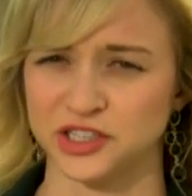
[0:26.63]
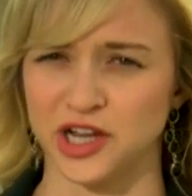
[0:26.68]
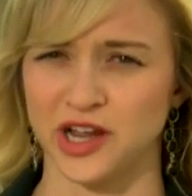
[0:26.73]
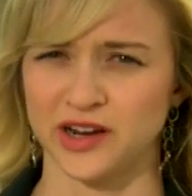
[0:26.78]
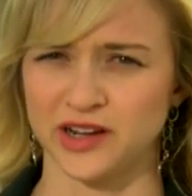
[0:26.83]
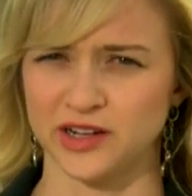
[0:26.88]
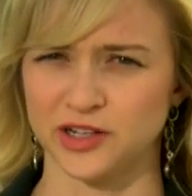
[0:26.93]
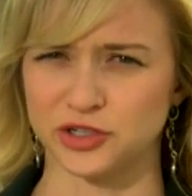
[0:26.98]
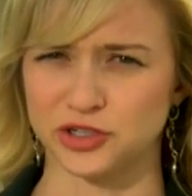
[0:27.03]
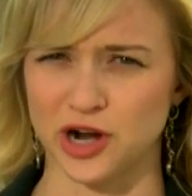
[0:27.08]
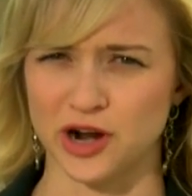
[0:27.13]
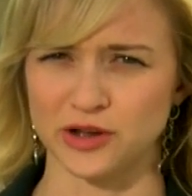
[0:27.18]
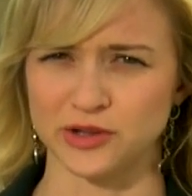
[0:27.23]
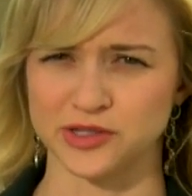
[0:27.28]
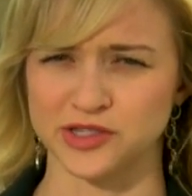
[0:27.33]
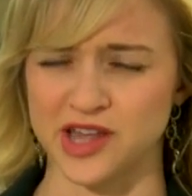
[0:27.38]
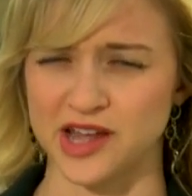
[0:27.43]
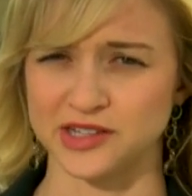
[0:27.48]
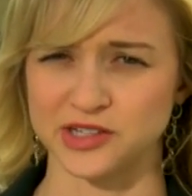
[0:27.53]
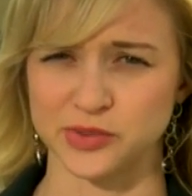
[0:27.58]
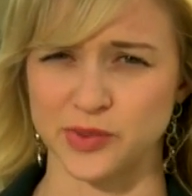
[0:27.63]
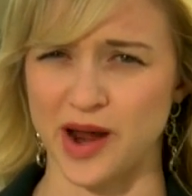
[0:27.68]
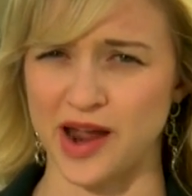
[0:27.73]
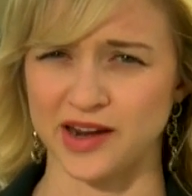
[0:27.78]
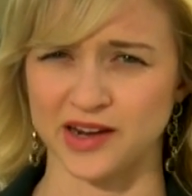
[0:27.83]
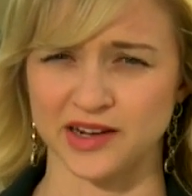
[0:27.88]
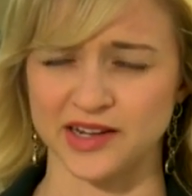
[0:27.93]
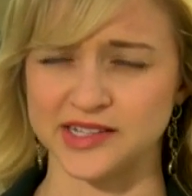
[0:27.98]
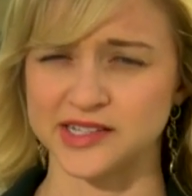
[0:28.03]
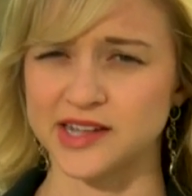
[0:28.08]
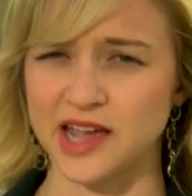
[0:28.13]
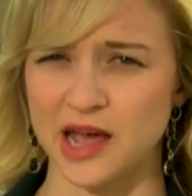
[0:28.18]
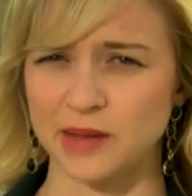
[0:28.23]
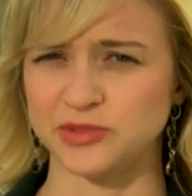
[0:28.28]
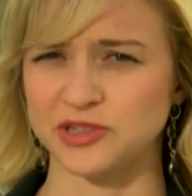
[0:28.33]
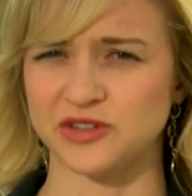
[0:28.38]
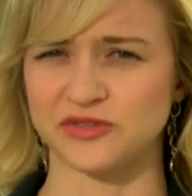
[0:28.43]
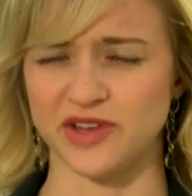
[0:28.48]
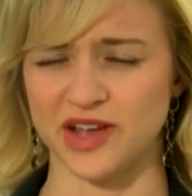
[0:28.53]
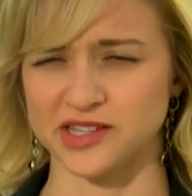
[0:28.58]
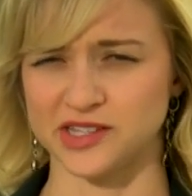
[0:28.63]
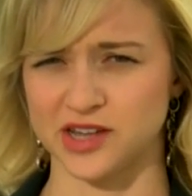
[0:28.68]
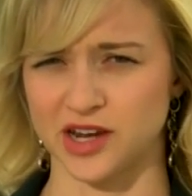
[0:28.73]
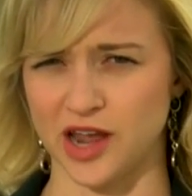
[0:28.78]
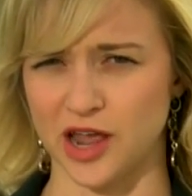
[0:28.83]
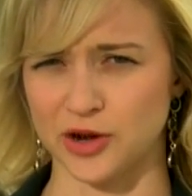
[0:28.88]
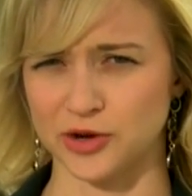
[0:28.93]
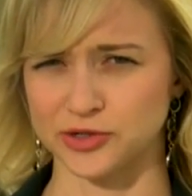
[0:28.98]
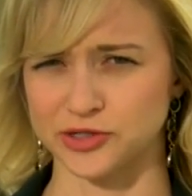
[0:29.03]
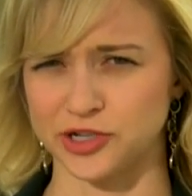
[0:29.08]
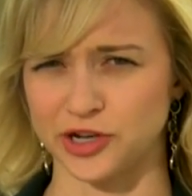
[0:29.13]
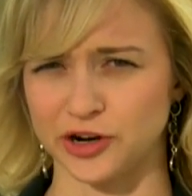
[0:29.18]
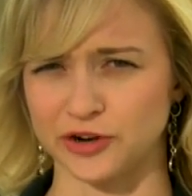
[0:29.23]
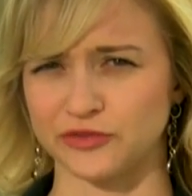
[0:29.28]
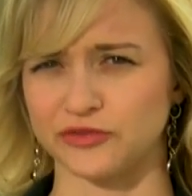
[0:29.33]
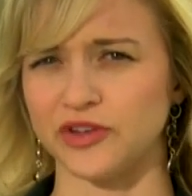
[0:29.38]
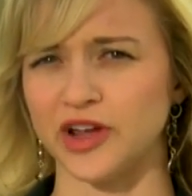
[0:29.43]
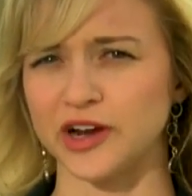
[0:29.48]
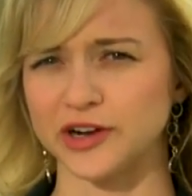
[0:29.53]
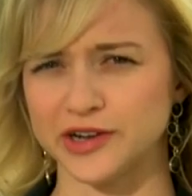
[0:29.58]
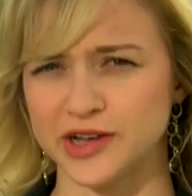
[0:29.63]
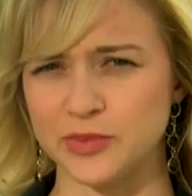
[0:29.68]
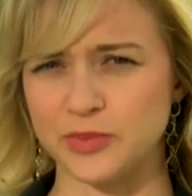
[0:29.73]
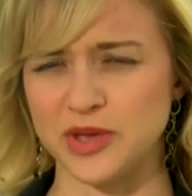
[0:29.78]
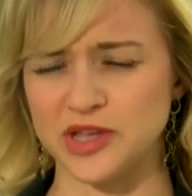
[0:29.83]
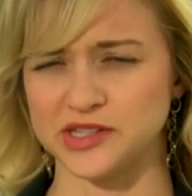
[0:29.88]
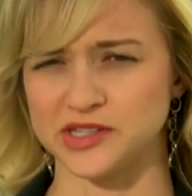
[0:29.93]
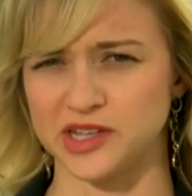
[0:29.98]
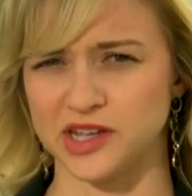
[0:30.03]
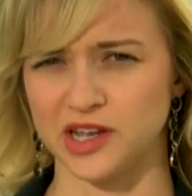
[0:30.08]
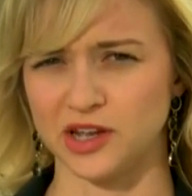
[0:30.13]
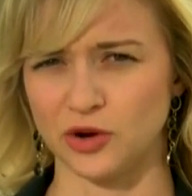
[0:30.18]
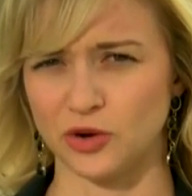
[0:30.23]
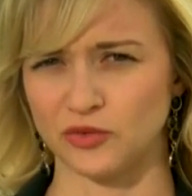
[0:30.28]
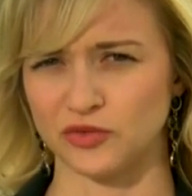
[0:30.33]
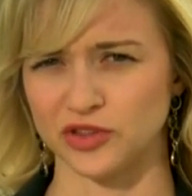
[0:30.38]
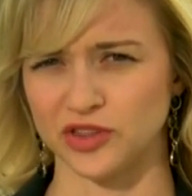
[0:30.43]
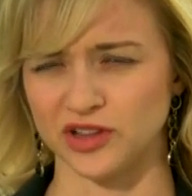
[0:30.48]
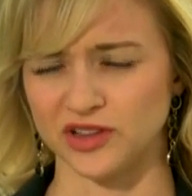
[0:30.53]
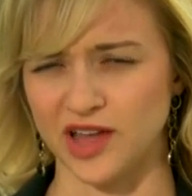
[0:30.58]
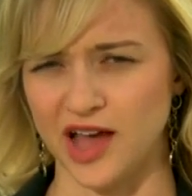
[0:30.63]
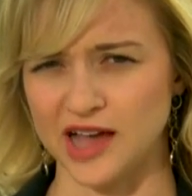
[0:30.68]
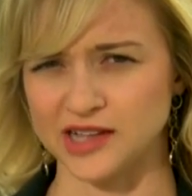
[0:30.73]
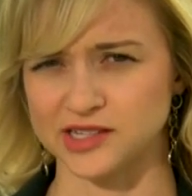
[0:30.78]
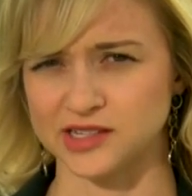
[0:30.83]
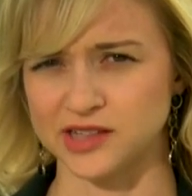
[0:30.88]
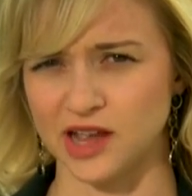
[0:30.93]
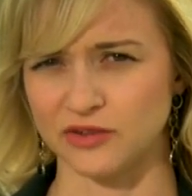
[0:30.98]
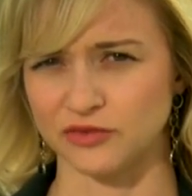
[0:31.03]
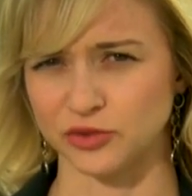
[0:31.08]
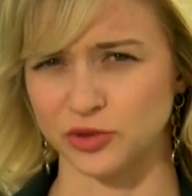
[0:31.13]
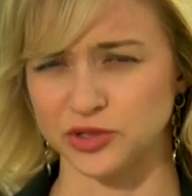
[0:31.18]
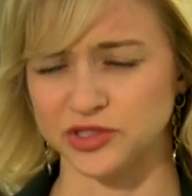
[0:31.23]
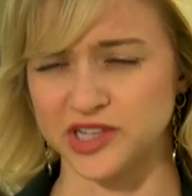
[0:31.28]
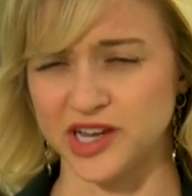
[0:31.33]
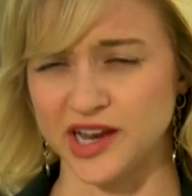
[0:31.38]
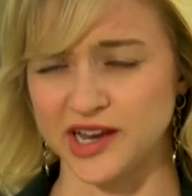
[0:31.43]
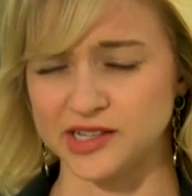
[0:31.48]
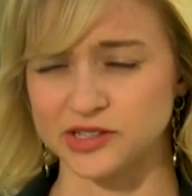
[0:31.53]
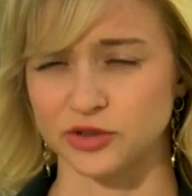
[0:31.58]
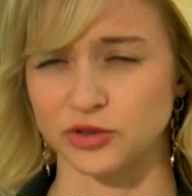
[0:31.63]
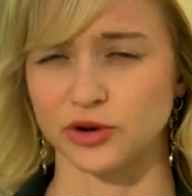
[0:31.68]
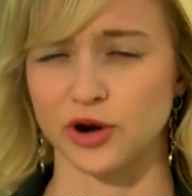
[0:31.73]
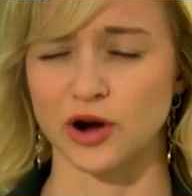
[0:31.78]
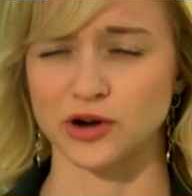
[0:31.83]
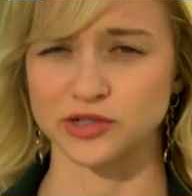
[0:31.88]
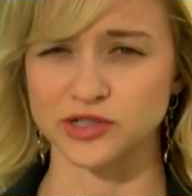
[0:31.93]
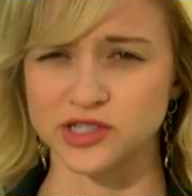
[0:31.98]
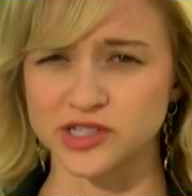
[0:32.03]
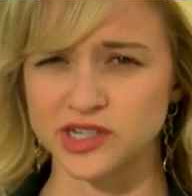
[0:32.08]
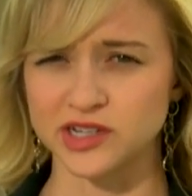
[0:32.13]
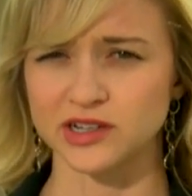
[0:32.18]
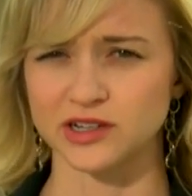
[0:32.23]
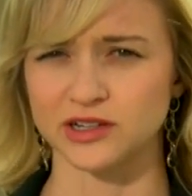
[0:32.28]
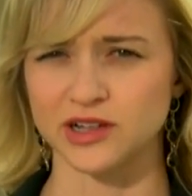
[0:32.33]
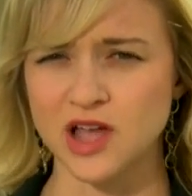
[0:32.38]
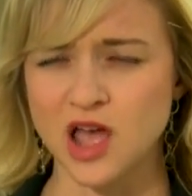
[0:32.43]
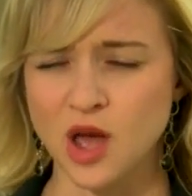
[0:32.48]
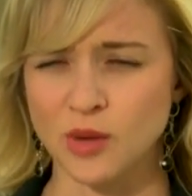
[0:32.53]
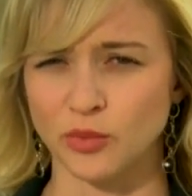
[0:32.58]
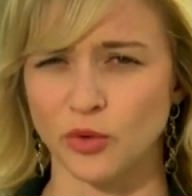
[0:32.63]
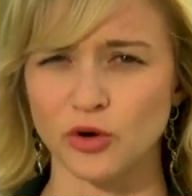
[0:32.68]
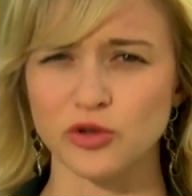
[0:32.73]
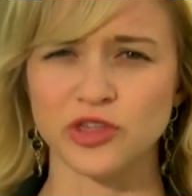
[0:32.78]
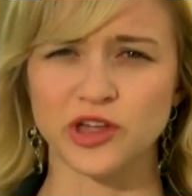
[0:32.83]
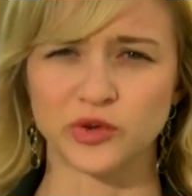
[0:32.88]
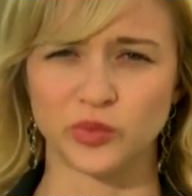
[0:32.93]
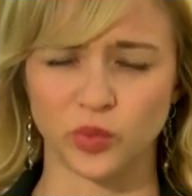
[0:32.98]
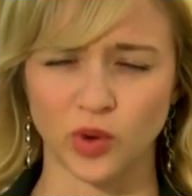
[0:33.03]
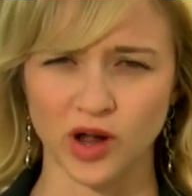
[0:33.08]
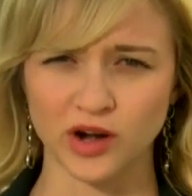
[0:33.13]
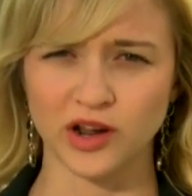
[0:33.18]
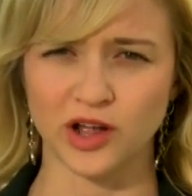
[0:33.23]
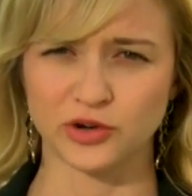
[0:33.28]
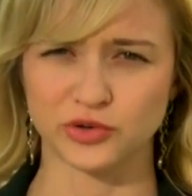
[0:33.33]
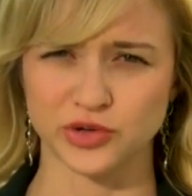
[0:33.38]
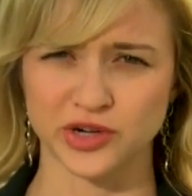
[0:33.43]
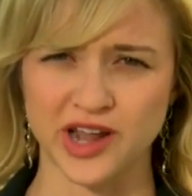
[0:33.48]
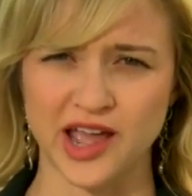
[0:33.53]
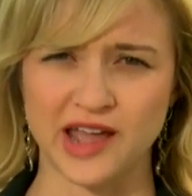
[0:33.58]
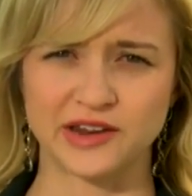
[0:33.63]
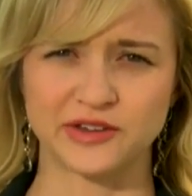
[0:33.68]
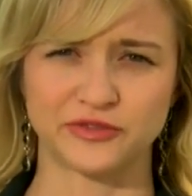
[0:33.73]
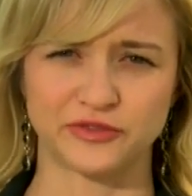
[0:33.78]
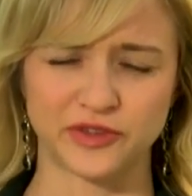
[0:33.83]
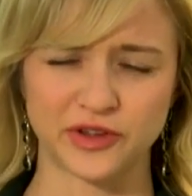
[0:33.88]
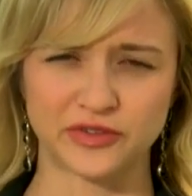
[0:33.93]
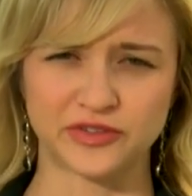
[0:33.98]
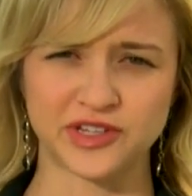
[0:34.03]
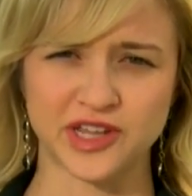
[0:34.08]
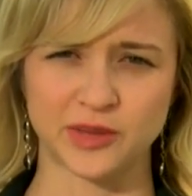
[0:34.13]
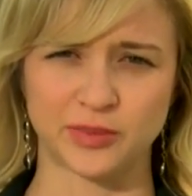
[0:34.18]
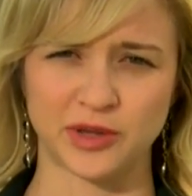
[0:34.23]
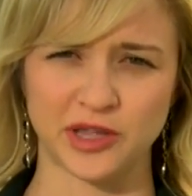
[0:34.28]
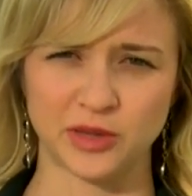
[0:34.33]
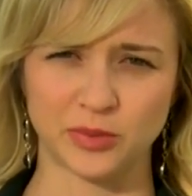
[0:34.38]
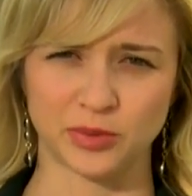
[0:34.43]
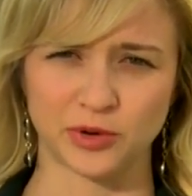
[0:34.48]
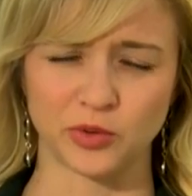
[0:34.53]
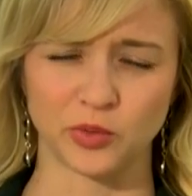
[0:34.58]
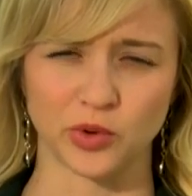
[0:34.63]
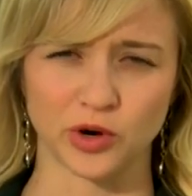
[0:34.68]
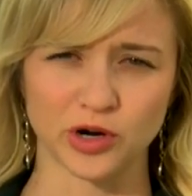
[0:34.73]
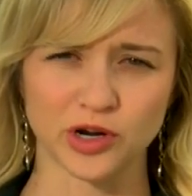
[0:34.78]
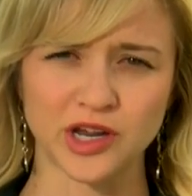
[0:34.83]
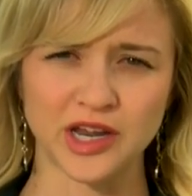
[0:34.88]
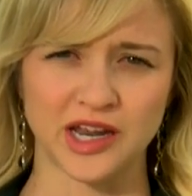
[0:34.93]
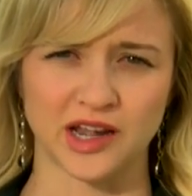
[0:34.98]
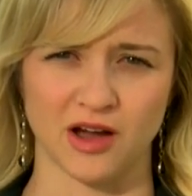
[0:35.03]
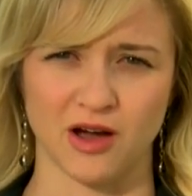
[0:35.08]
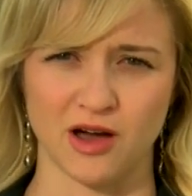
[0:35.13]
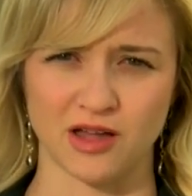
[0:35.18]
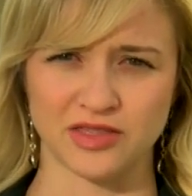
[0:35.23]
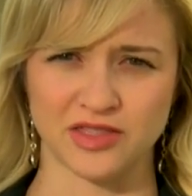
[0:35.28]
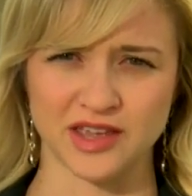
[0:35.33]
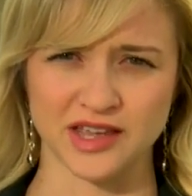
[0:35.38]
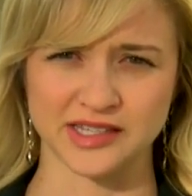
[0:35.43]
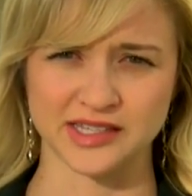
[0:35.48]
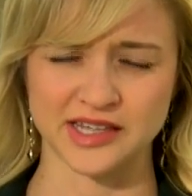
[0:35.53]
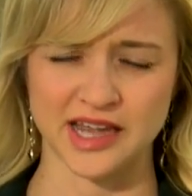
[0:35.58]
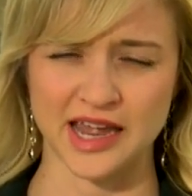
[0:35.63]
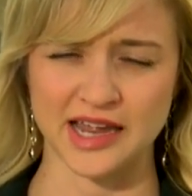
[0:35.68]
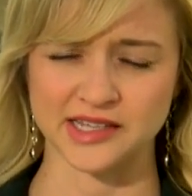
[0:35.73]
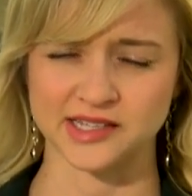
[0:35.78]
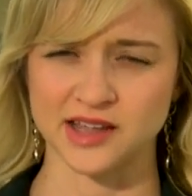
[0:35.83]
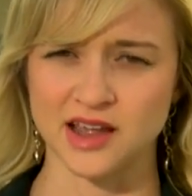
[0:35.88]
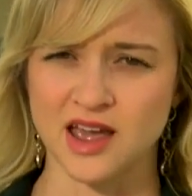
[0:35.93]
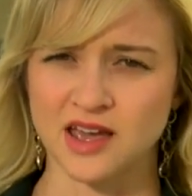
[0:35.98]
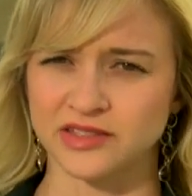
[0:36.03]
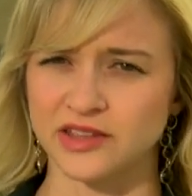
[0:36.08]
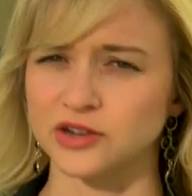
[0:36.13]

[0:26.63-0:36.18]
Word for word: Shannon and Charles, that's right. And it's kept investigators here very busy over the last several days. And there are still more than 150 people working on this case.